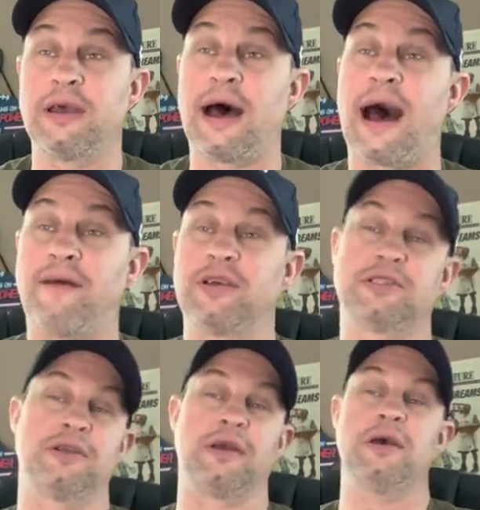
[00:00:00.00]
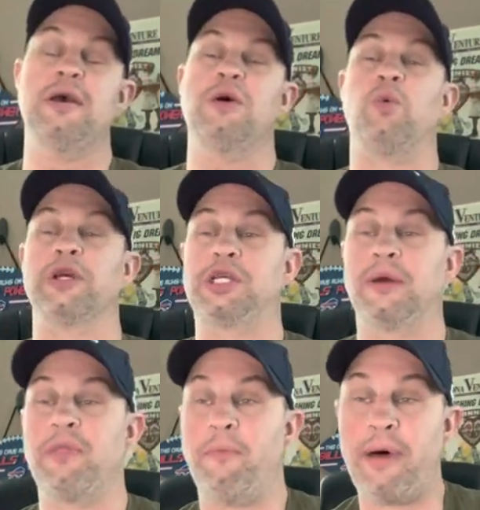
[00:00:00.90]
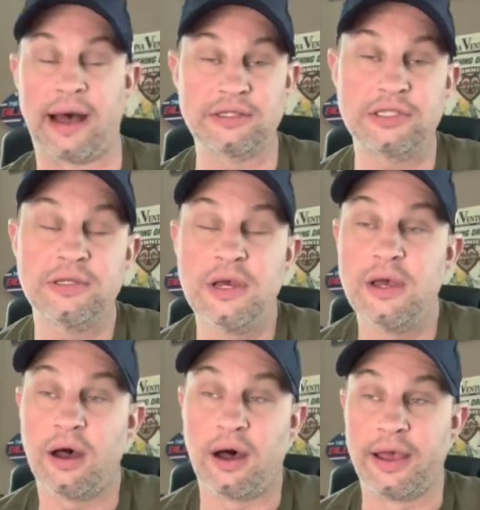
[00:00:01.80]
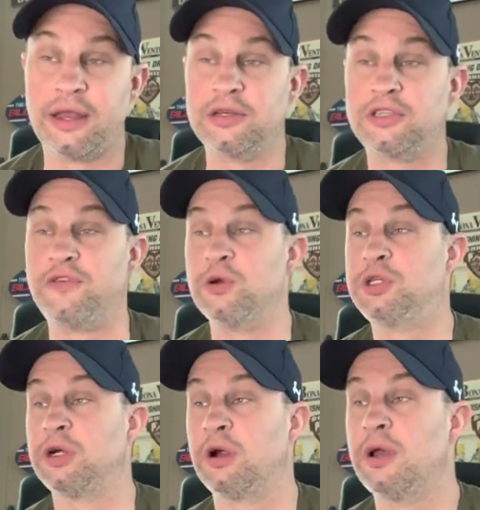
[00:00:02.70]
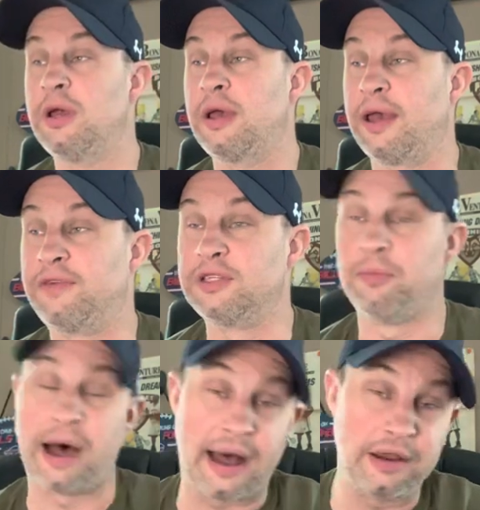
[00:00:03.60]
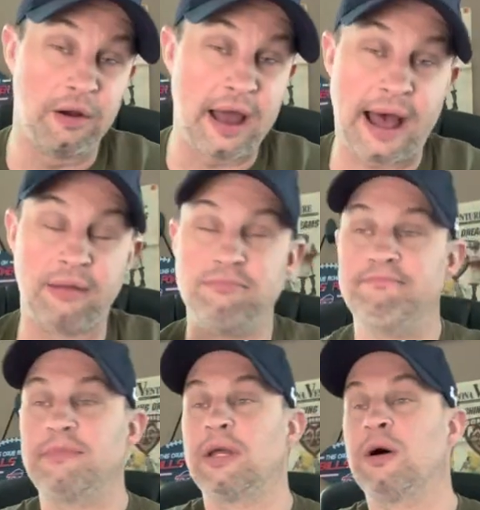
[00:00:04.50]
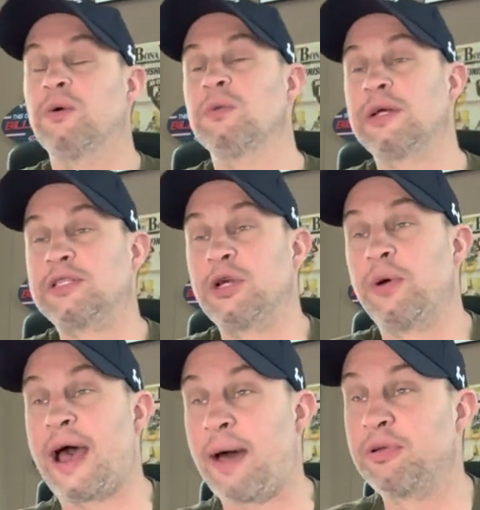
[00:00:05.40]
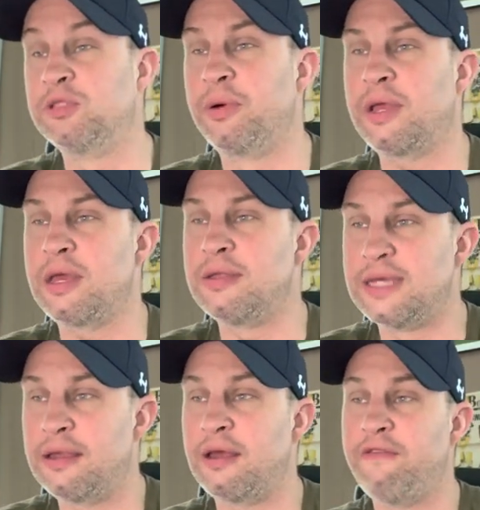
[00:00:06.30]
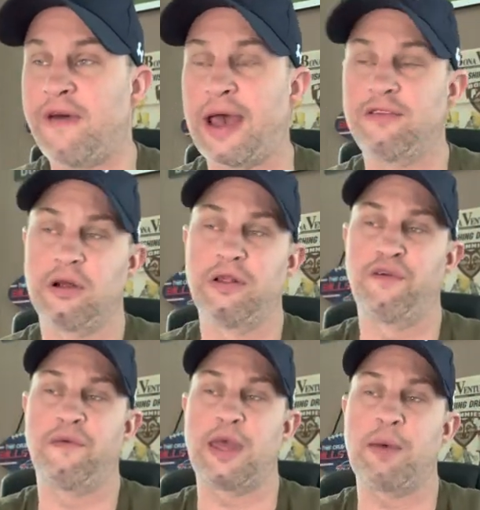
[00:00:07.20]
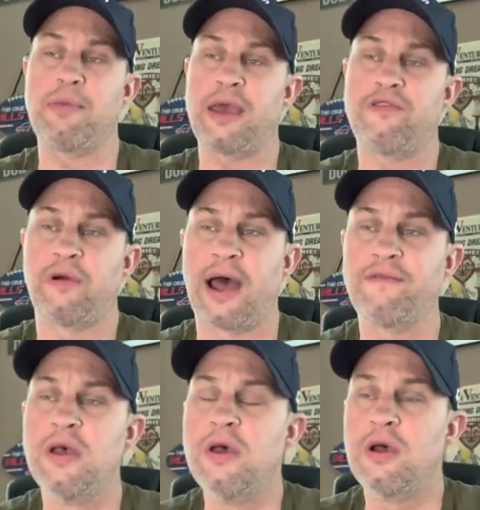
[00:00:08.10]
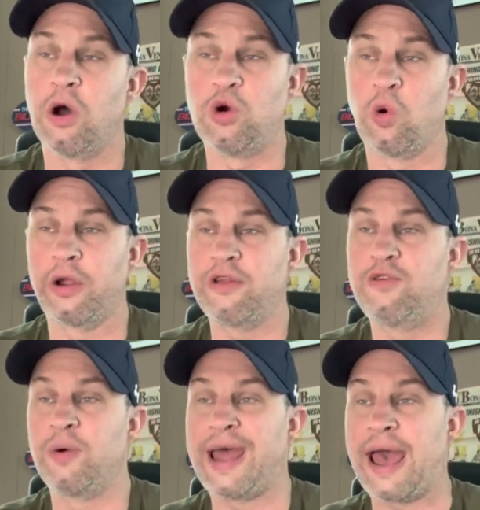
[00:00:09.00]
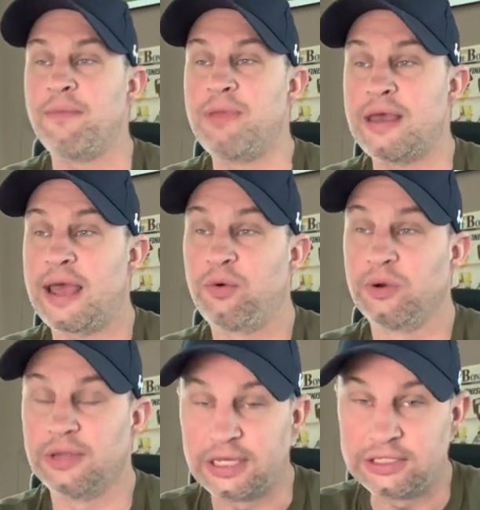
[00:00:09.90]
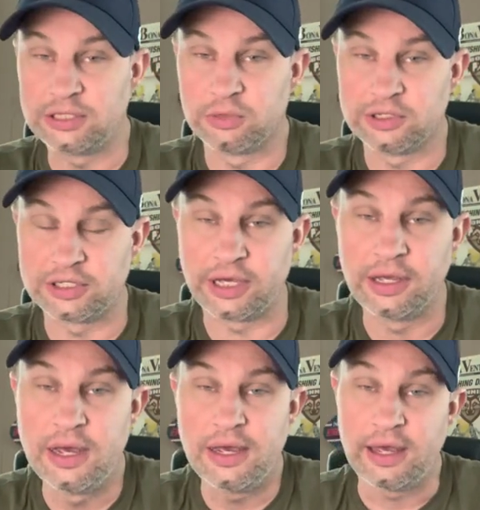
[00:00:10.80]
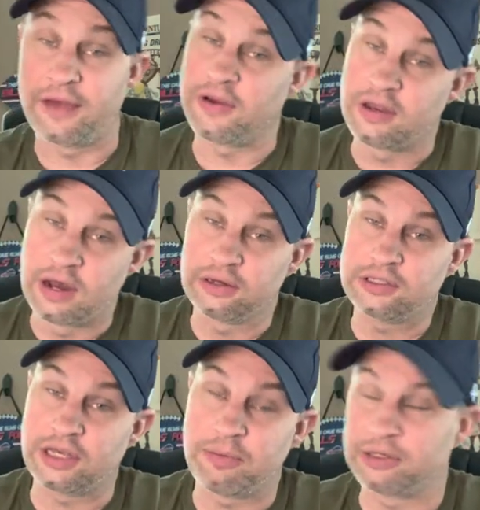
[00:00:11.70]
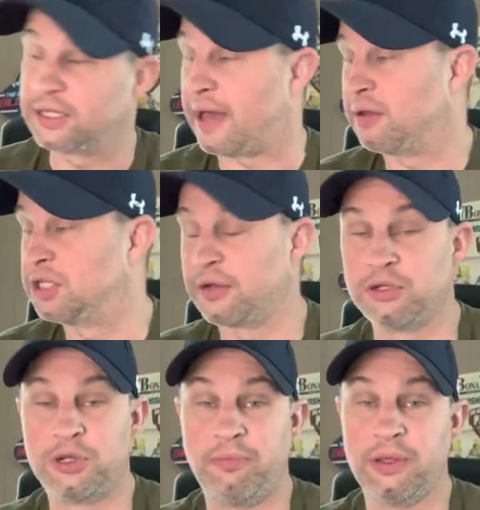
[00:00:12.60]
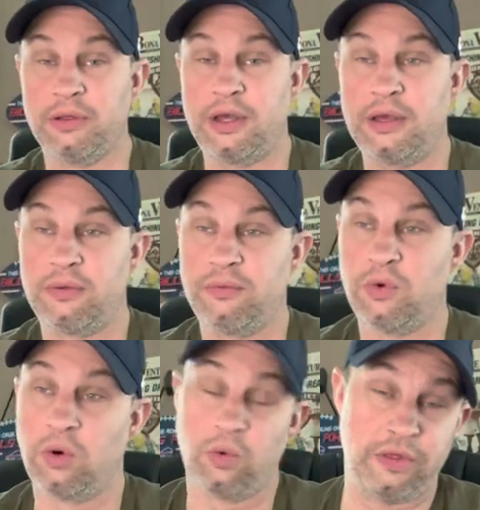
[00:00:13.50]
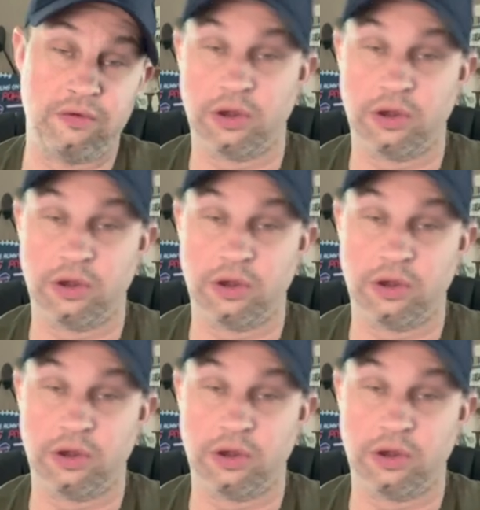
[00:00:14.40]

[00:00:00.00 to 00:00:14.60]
obviously wish him the best in his future. If he's a Bonnie or not, you know, let's see what happens. But he did, in fact, declare for the NBA draft, according to an NBA release. And we'll see if he does keep his college eligibility withdraws